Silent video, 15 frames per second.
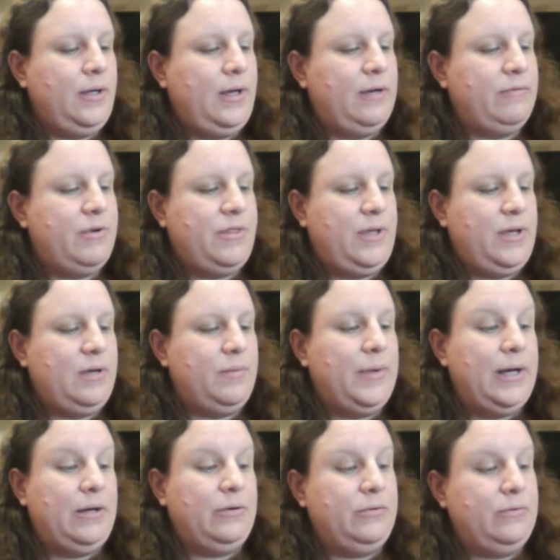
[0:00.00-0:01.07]
everything
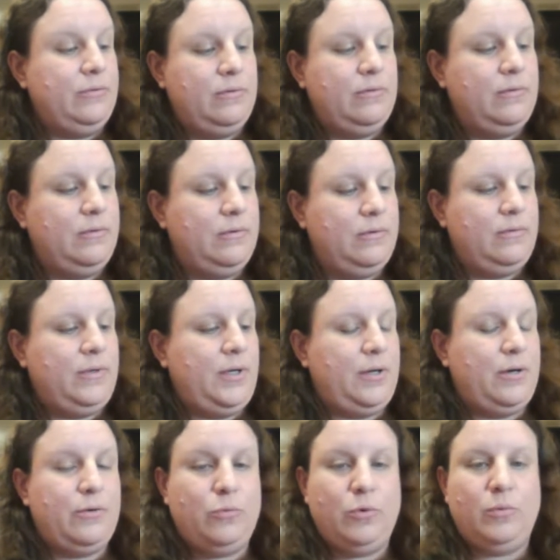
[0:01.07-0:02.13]
about, you
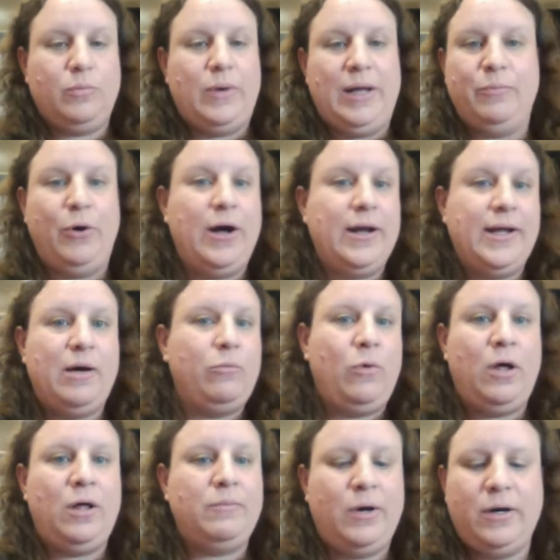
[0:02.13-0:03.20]
know, I bought out
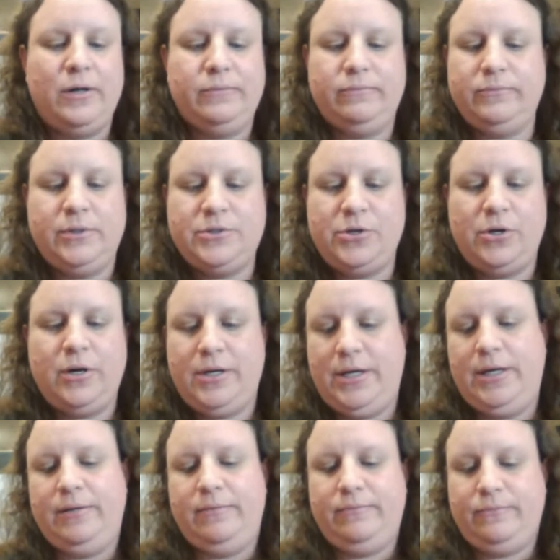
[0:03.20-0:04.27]
Walmart or
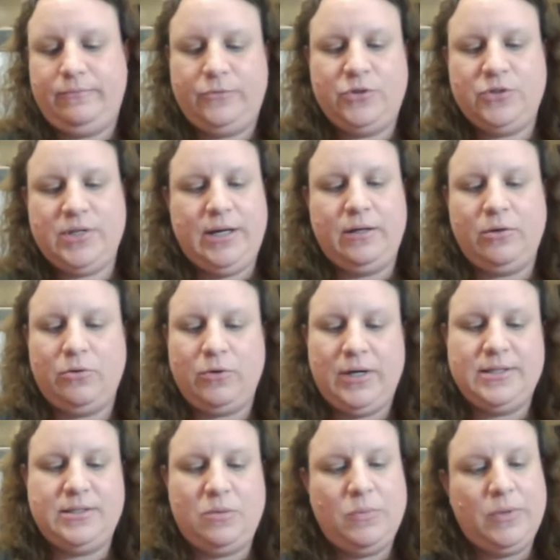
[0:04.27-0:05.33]
Target. It's kind of
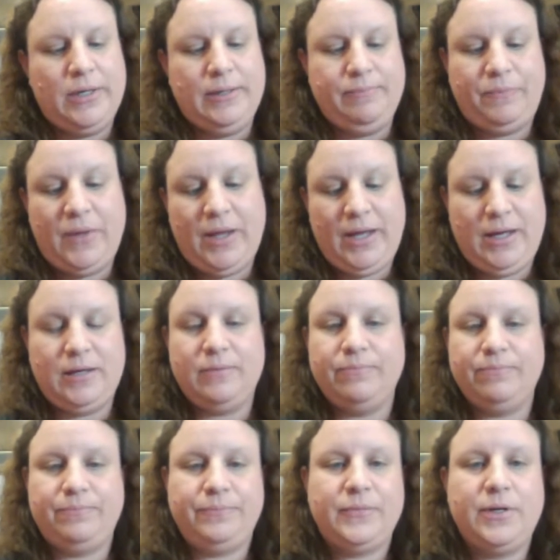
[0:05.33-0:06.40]
crazy, but hey,
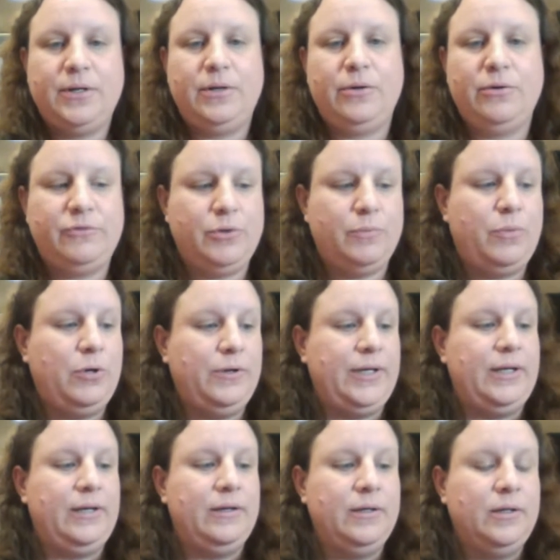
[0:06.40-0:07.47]
you know, if you're
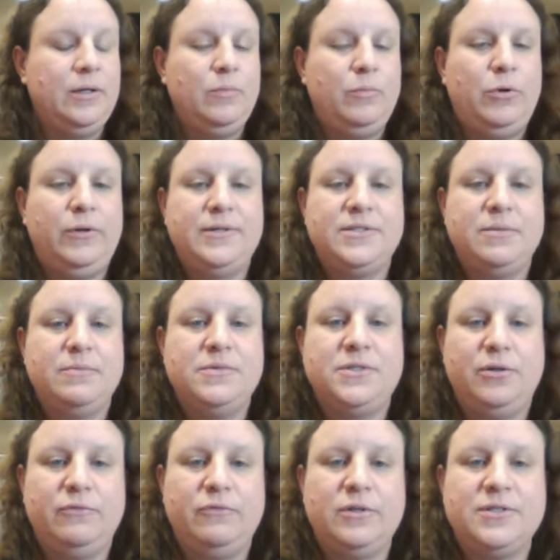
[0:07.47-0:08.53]
pulling some
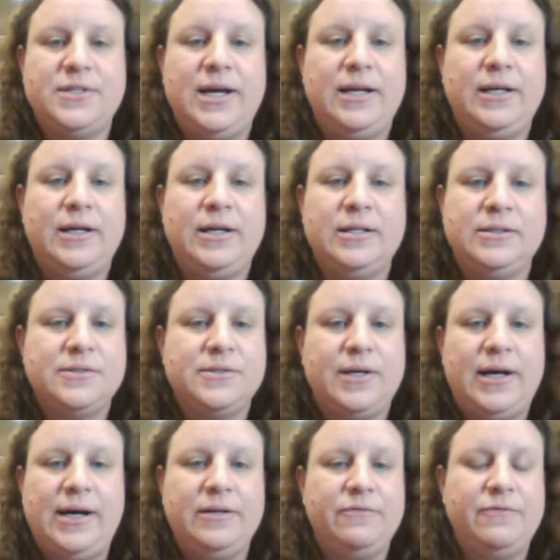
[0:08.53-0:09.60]
silver Zions
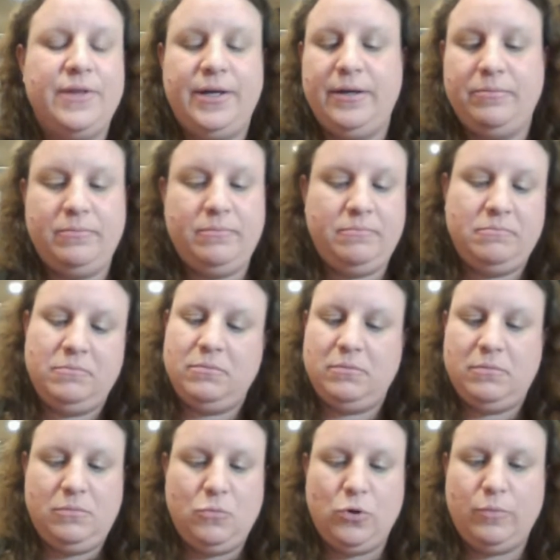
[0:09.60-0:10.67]
out of them,
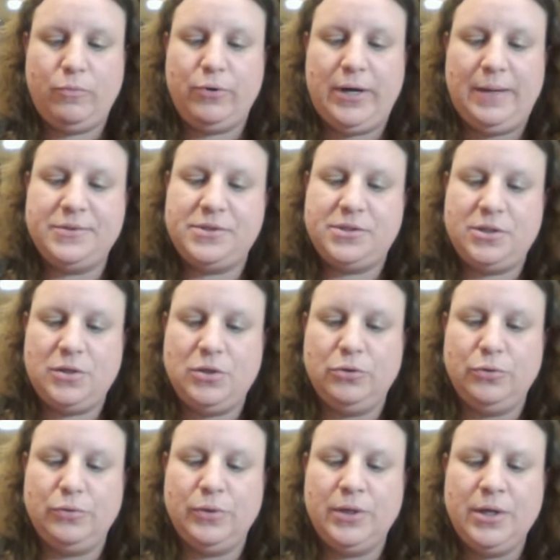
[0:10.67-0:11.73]
more props to
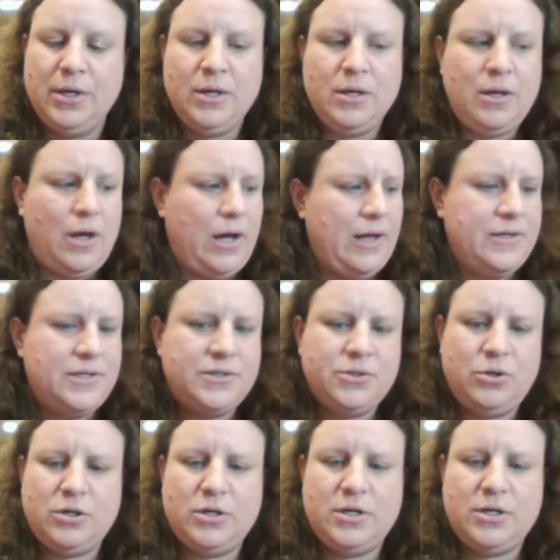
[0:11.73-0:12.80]
you. This
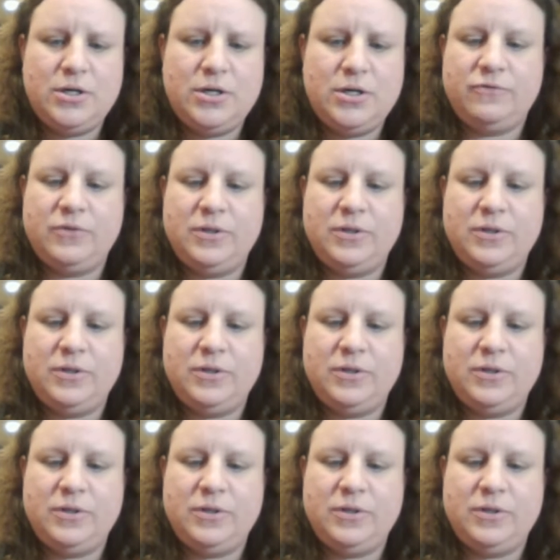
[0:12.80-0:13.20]
card is